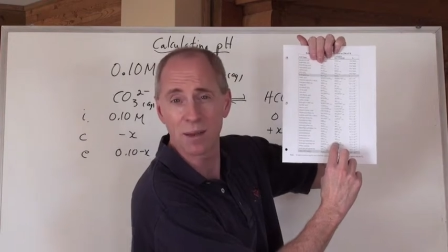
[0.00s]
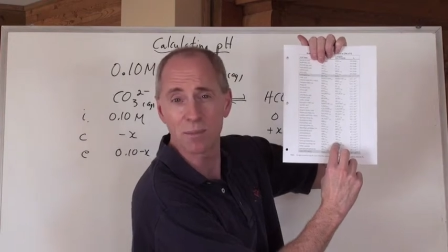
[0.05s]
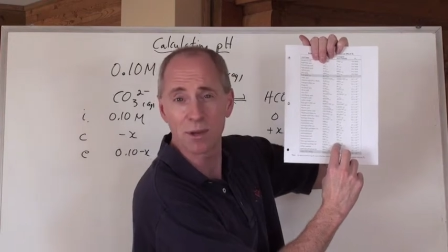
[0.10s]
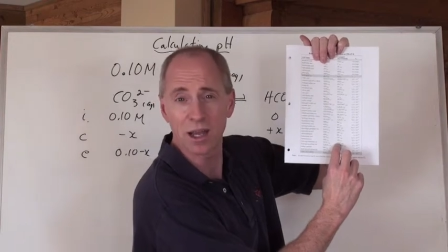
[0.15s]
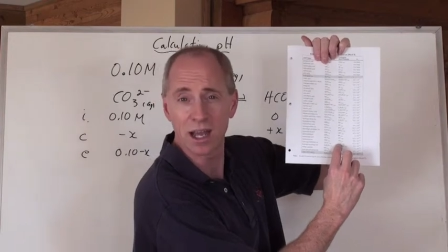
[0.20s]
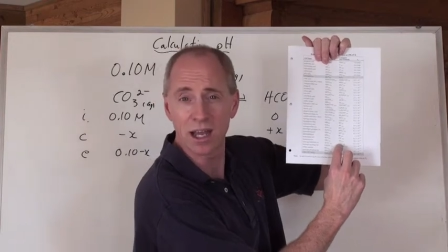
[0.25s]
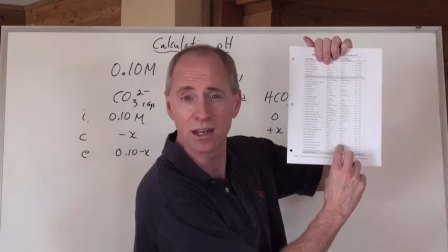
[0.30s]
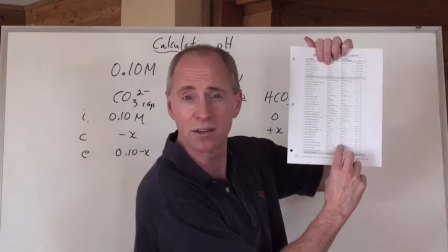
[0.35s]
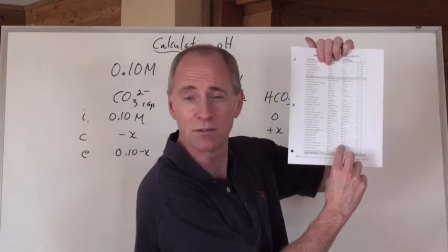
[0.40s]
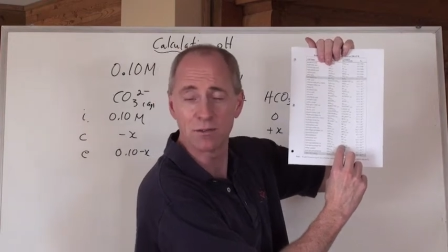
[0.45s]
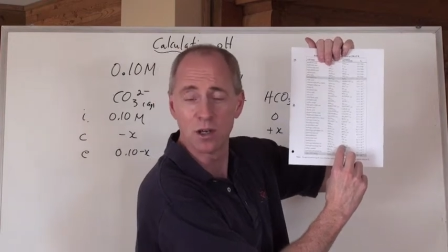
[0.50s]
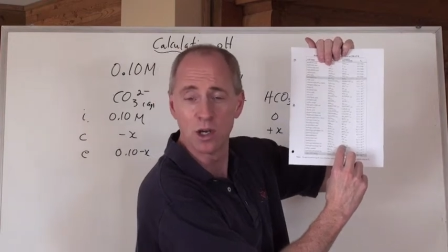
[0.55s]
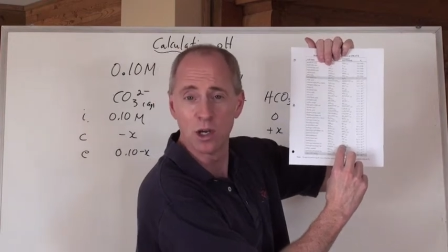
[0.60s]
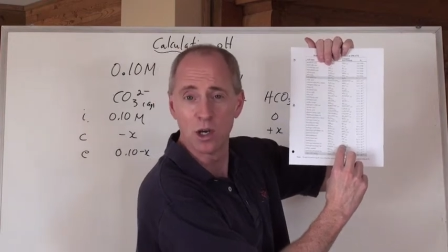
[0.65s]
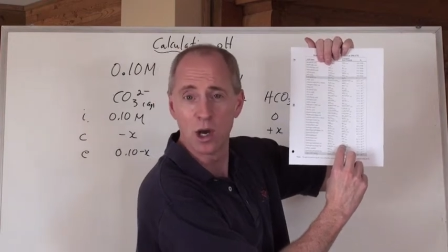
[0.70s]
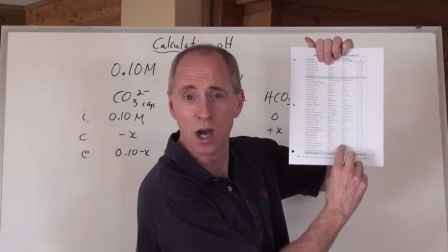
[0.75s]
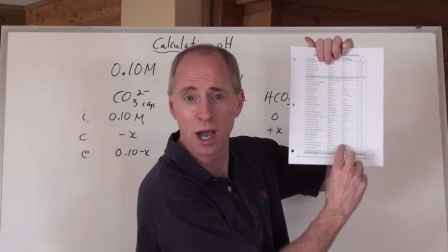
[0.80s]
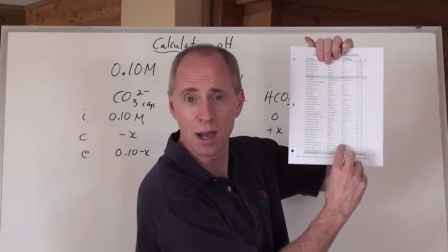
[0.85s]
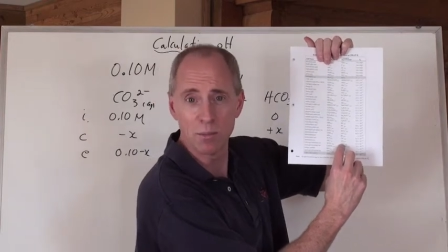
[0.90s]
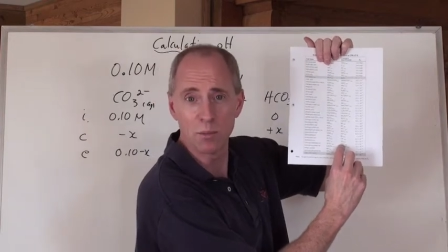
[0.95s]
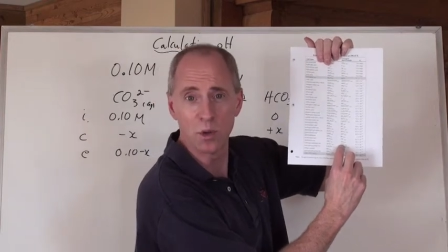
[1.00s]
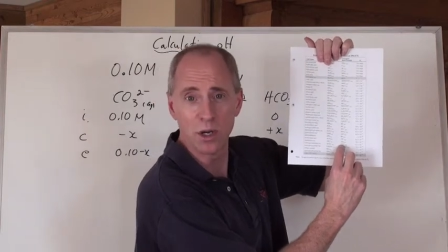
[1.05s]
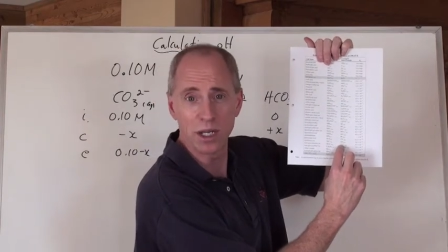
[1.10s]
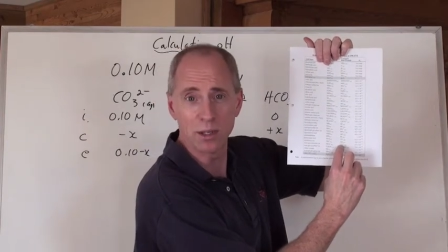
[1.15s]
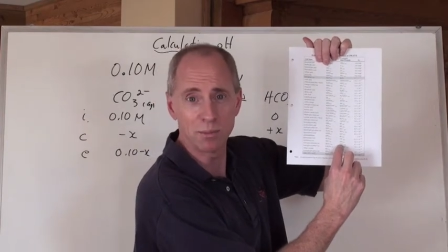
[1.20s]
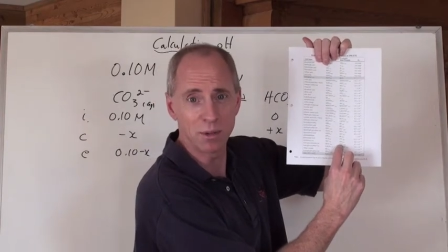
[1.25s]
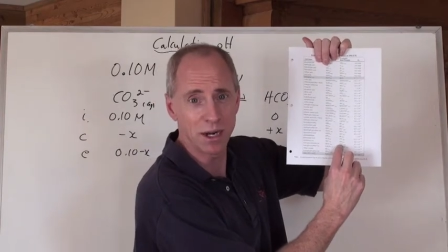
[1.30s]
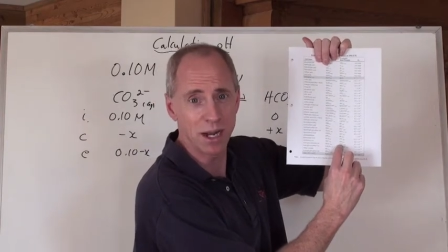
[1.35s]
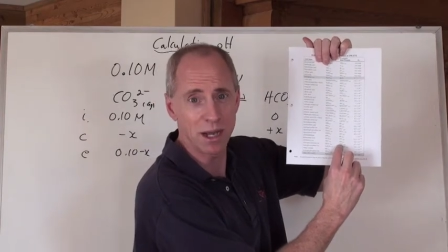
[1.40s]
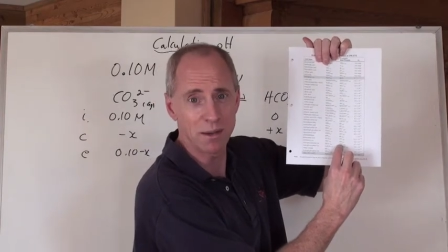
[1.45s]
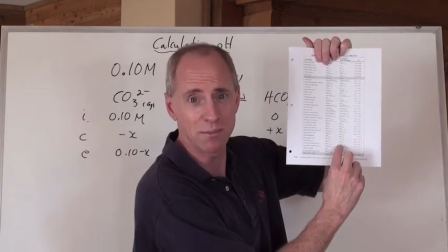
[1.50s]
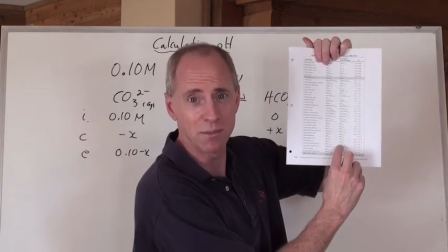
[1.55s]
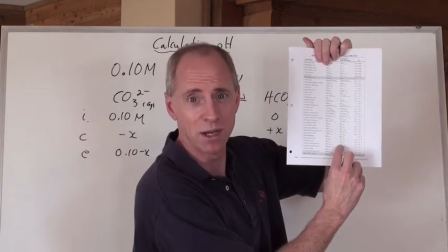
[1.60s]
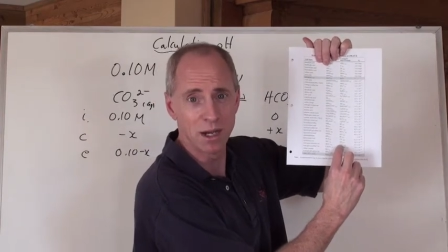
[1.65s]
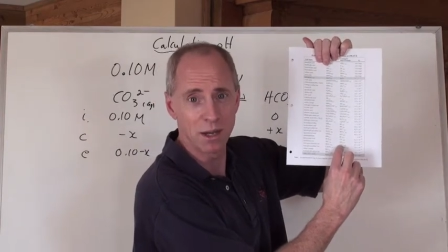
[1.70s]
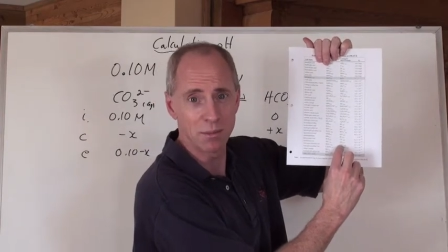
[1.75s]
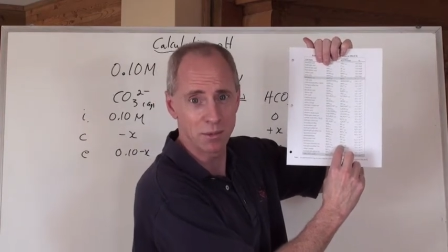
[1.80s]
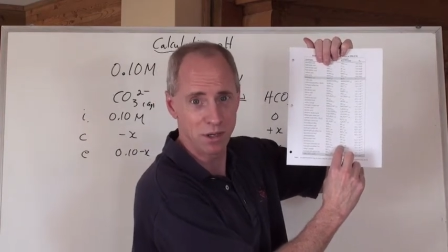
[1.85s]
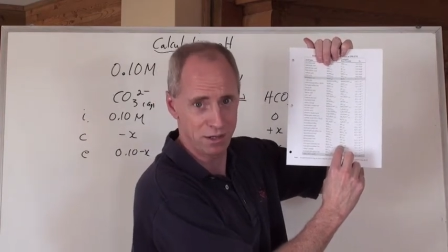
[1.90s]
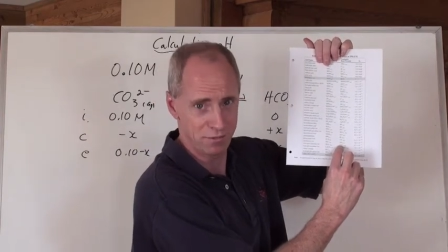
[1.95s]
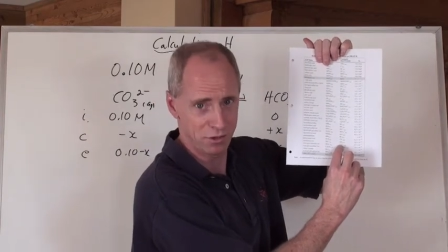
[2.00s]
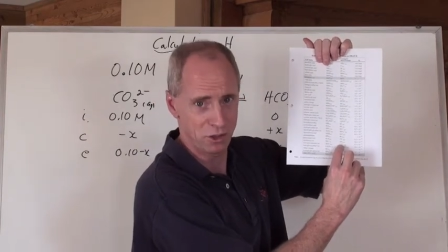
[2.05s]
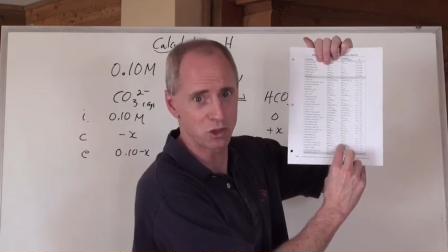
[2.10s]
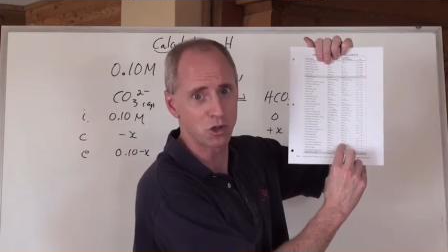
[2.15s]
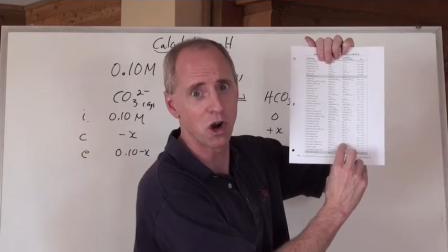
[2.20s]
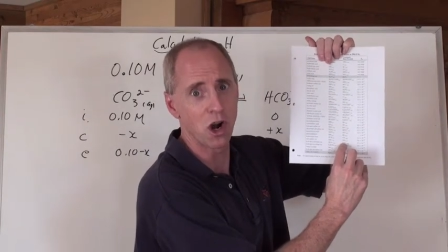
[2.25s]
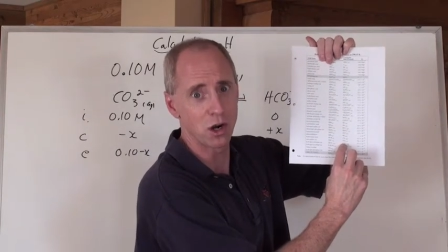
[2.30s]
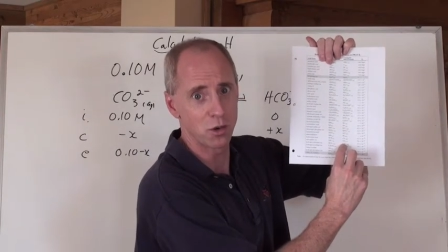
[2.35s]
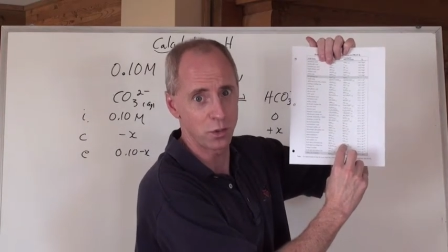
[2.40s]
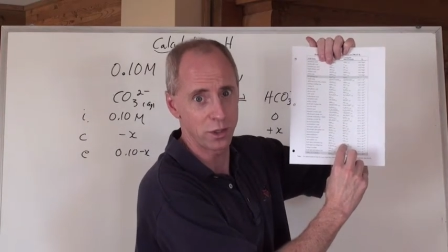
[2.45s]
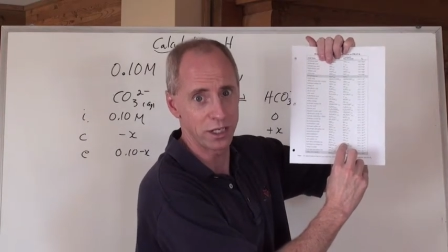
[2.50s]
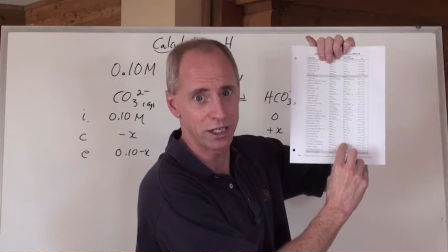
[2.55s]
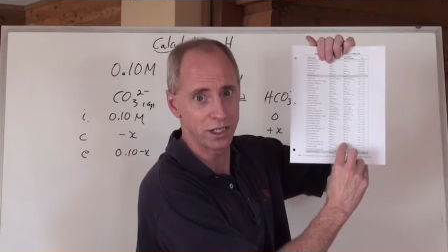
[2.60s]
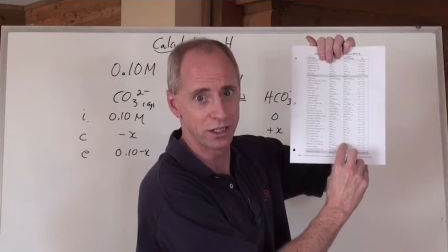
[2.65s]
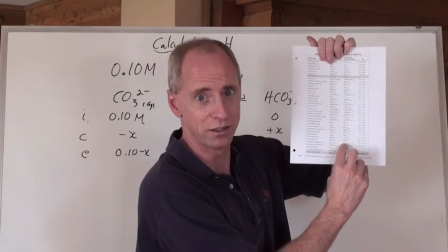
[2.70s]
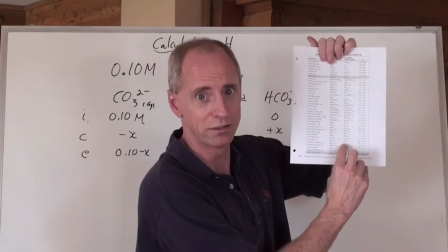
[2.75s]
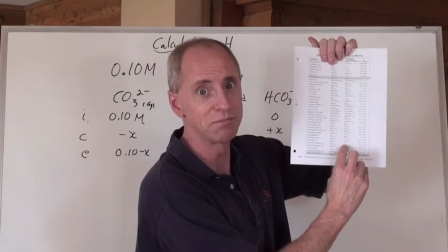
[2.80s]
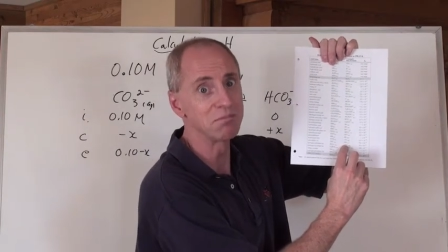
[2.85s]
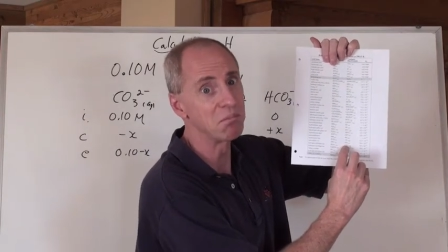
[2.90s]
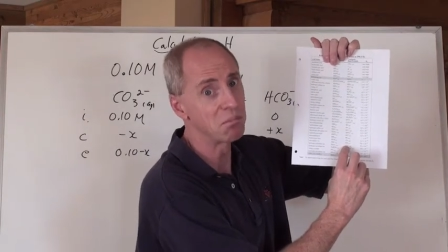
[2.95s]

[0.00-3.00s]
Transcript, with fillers: I'm kind of I'm weak, but I'm, I'm kind of a strong weak.